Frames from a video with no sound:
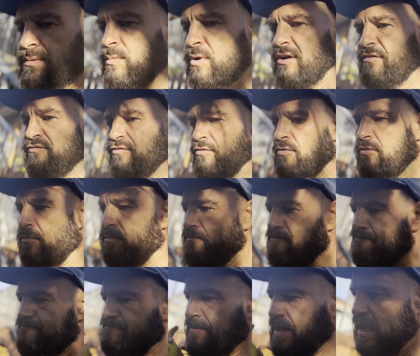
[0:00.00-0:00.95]
my form?
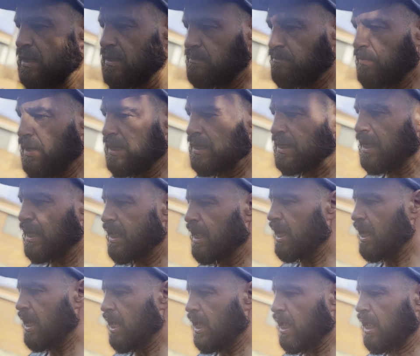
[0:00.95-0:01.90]
Monday
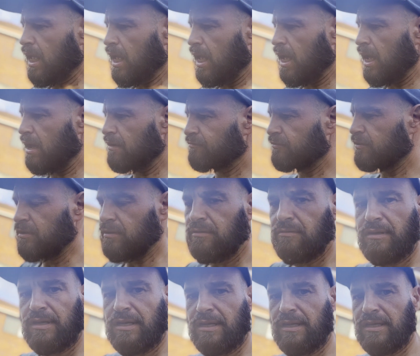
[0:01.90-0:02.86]
afternoon it